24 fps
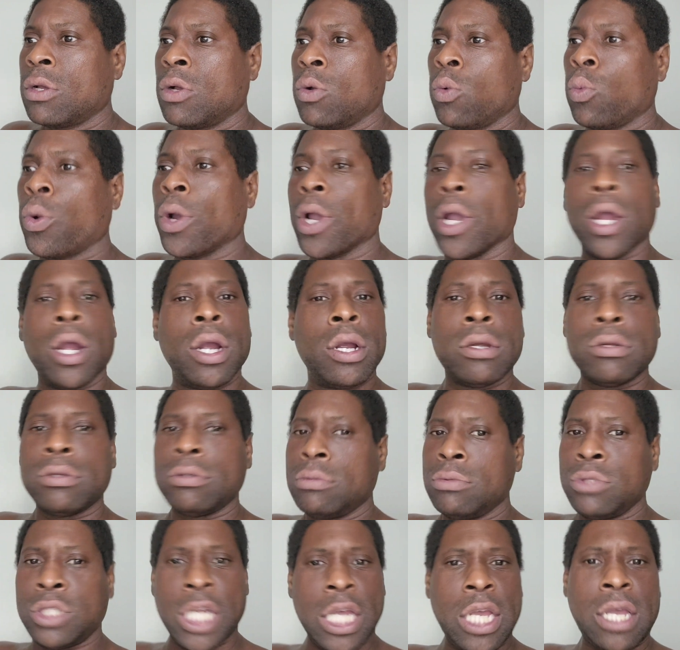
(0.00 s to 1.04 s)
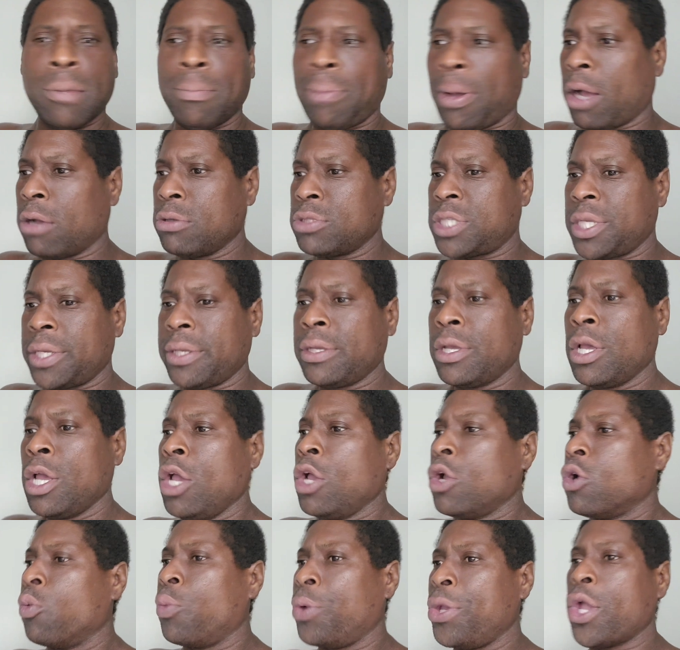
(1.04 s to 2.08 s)
we're decomposing,
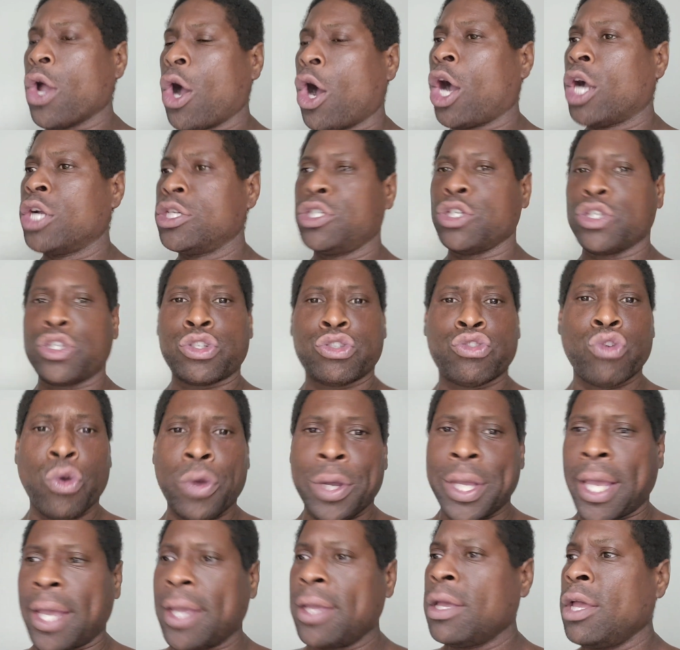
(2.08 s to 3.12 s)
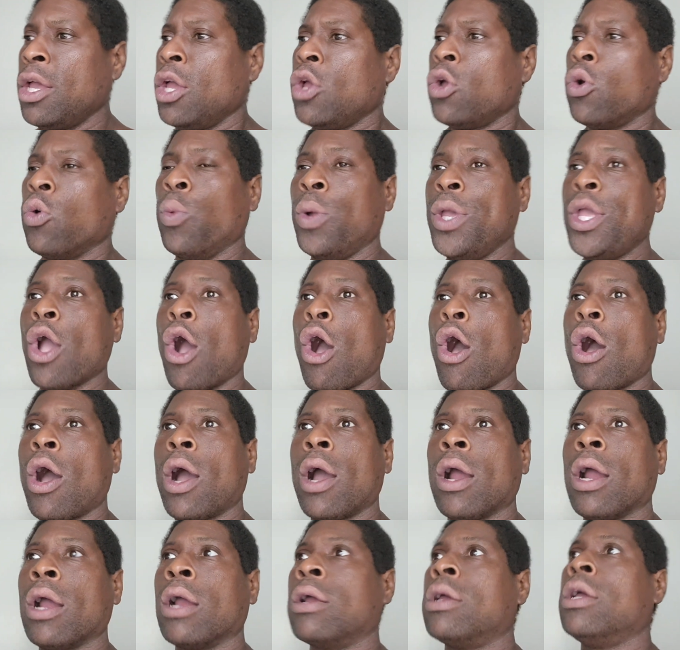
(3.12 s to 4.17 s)
we are destroying, we
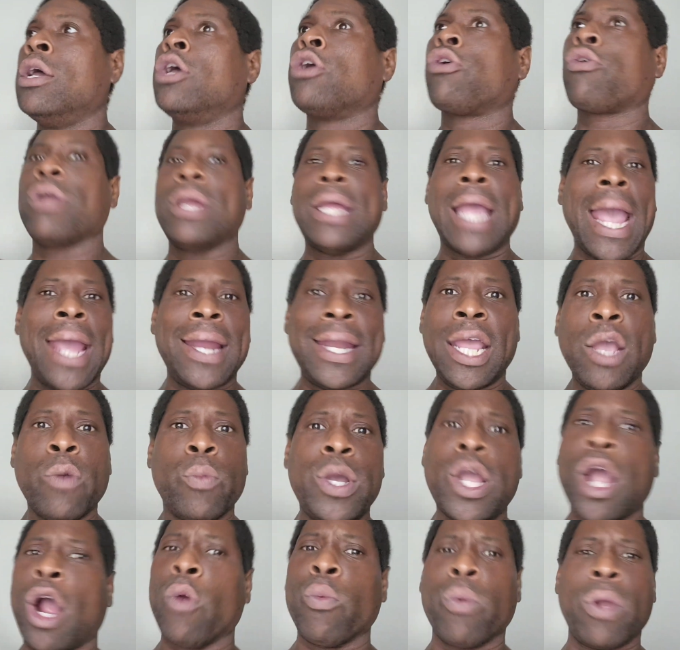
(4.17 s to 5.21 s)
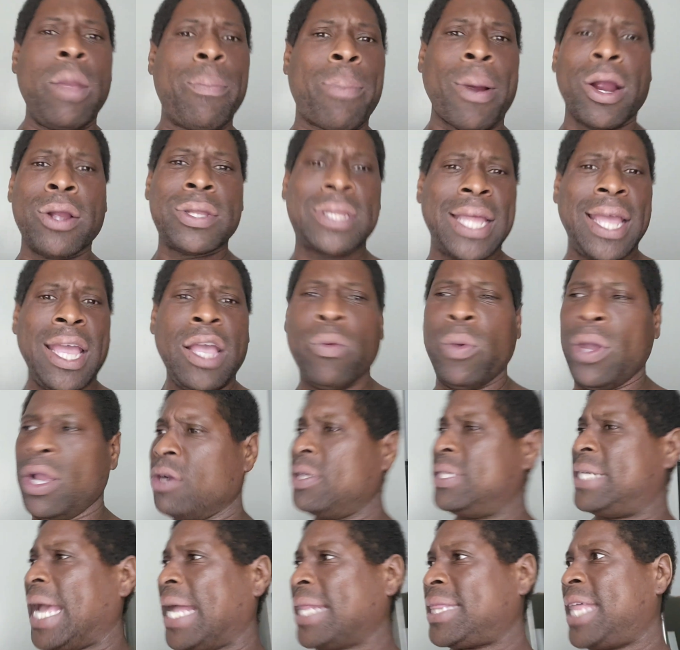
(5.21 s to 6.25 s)
are creating, we are rebirthing, we are
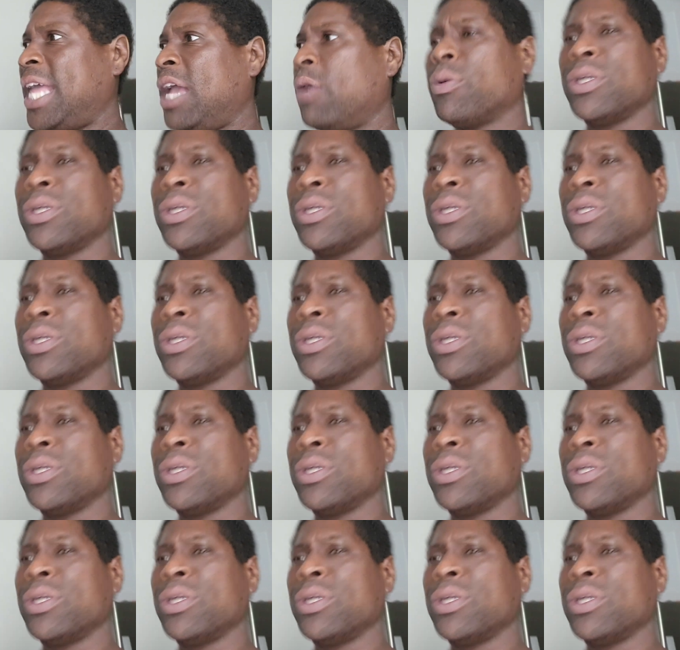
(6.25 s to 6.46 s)
deathing.